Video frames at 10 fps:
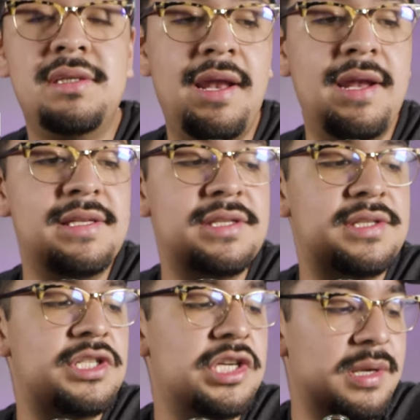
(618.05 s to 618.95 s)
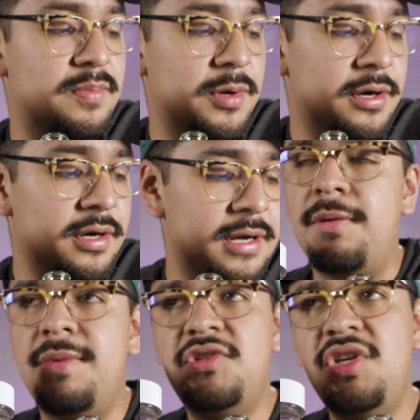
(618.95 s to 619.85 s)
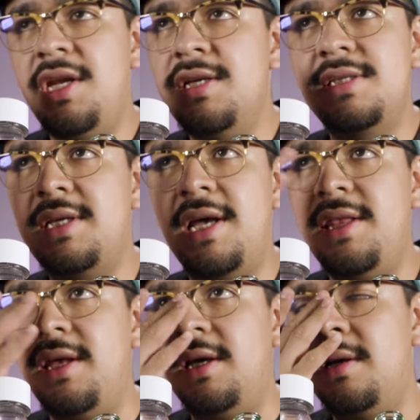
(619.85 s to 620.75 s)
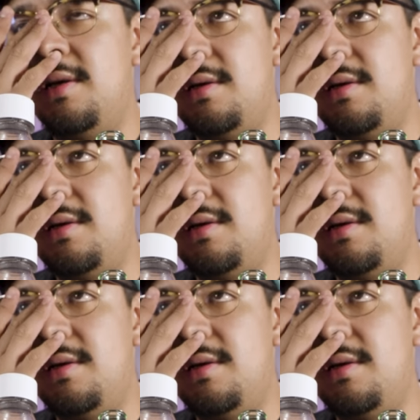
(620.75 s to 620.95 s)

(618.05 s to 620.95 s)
And it's cheaper. The machine is, I think,